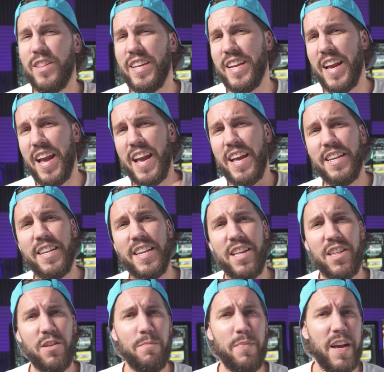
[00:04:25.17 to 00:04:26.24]
the
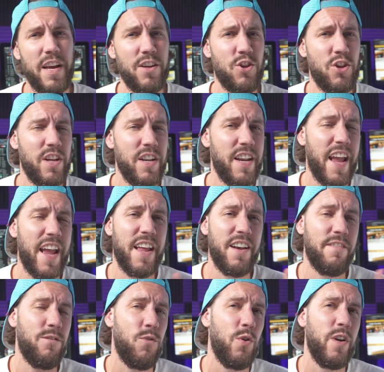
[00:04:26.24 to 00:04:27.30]
anticipation and
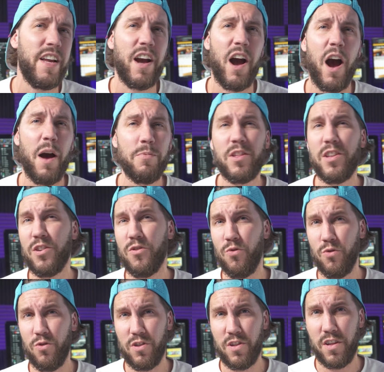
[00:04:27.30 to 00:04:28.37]
avoiding
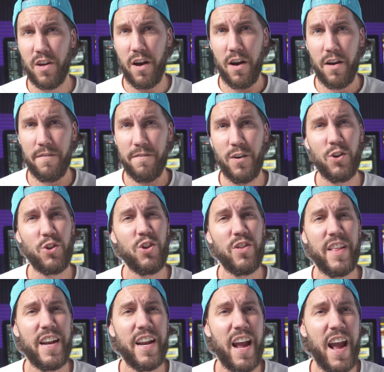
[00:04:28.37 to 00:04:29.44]
obstacles function
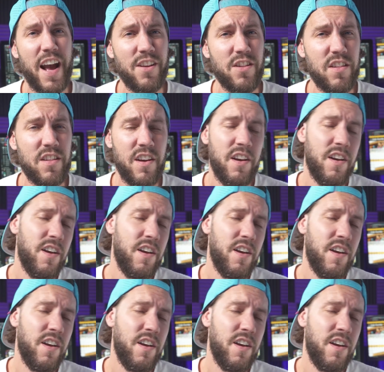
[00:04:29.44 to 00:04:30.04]
that it has,